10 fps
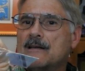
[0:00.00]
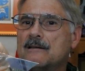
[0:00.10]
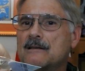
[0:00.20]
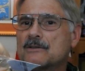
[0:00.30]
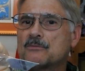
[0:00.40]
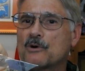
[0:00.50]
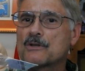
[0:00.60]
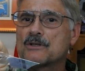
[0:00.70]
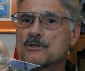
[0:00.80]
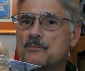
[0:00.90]
you know, this
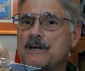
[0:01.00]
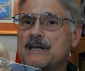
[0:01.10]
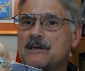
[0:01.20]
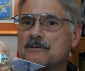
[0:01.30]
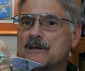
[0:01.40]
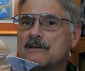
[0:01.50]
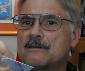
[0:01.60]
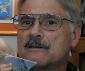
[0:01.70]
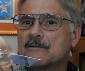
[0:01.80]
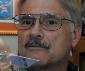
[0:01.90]
works as a pinky ring
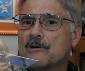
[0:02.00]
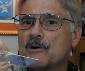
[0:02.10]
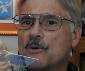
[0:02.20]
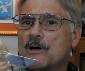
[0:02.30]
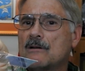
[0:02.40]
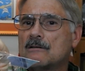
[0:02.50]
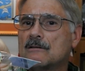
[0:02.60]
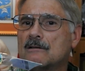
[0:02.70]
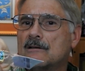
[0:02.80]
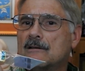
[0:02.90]
very well,
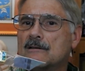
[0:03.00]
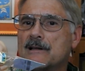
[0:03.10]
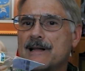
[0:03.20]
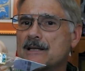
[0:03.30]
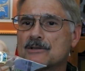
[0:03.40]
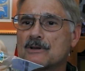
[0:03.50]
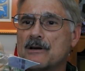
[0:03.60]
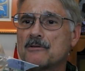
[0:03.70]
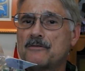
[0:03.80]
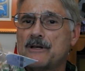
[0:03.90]
and that
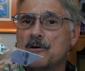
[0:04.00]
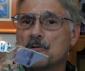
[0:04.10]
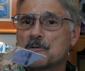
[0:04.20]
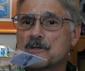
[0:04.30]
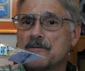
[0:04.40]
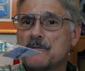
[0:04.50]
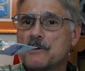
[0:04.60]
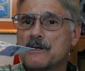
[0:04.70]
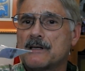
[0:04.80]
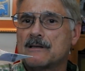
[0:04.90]
will fit almost
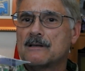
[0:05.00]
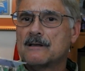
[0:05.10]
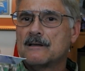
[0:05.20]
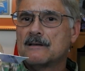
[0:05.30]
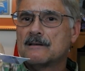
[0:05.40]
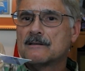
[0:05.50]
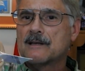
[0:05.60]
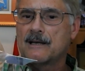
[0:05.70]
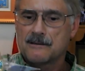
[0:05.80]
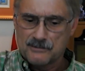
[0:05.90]
everybody.
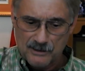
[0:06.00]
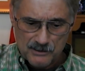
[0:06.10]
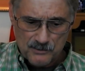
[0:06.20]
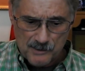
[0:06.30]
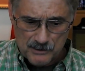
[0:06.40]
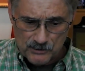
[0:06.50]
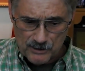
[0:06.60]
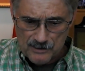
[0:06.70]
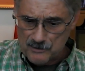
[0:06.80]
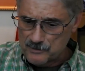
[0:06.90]
Yeah. So I just wanted to
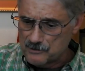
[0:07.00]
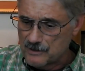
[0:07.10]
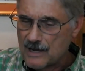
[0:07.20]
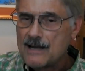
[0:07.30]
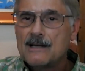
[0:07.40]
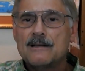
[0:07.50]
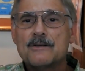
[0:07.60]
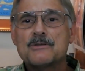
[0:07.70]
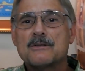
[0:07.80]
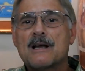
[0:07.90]
share that with you.
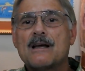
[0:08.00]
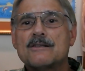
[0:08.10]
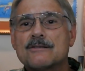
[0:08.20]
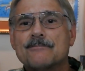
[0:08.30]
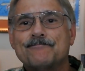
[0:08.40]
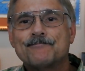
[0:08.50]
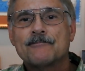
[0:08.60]
Listen, guys,